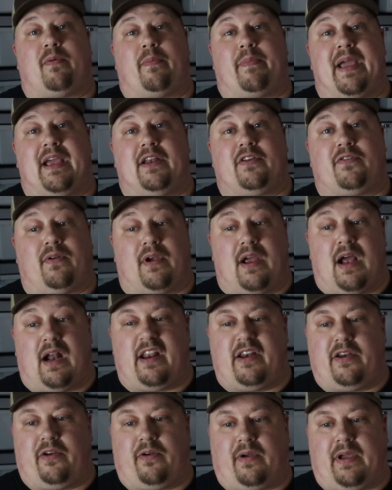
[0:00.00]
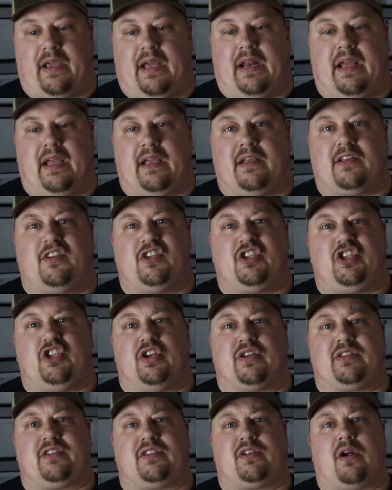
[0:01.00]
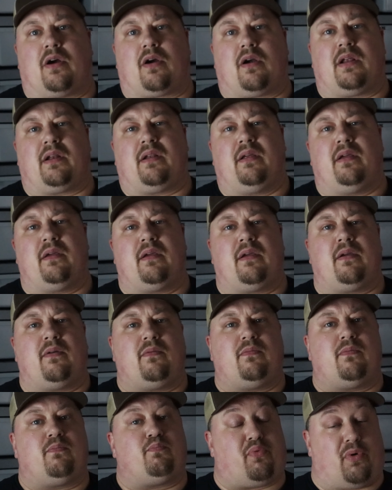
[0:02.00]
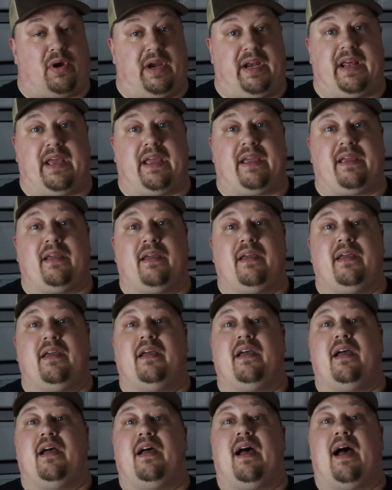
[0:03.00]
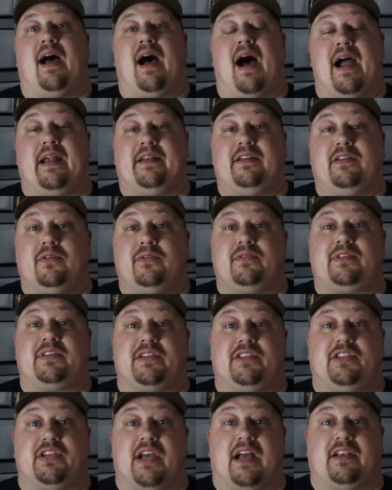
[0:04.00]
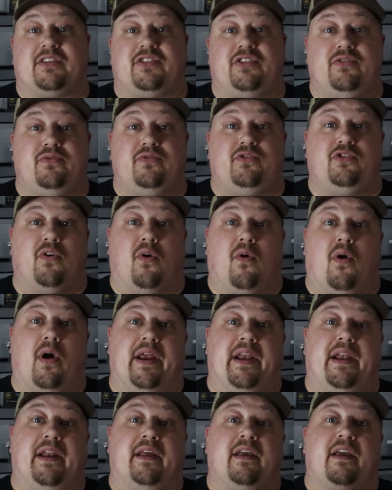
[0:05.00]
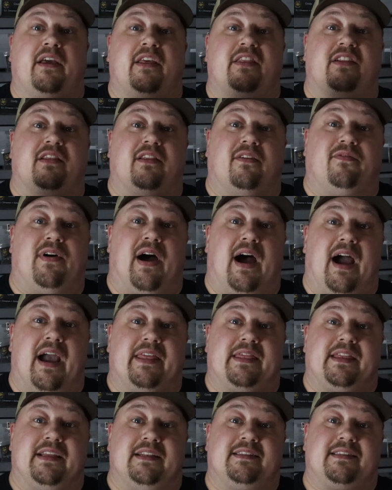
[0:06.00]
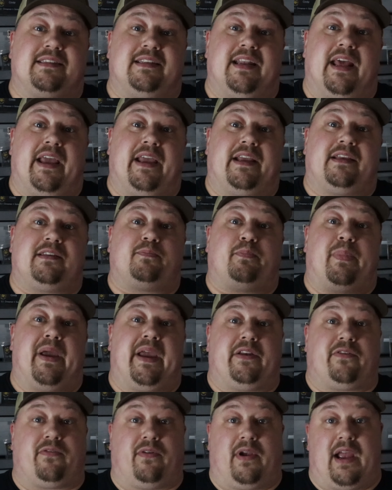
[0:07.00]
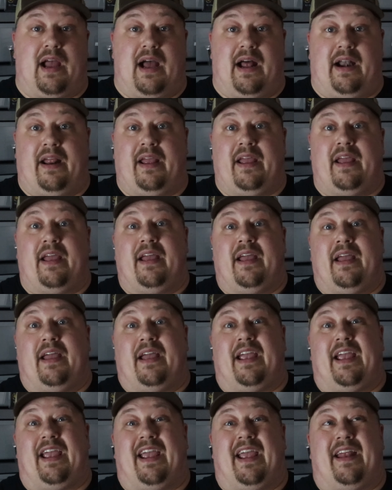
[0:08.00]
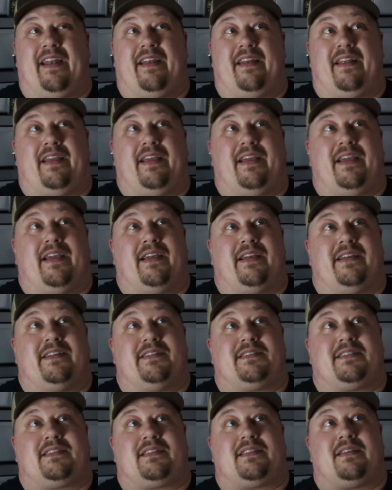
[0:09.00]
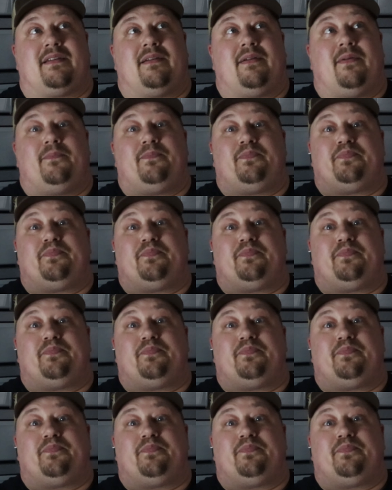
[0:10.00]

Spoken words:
of a Patreon and you're getting just started breeding, I do suggest you join the Leviathan Snakes Patreon. It is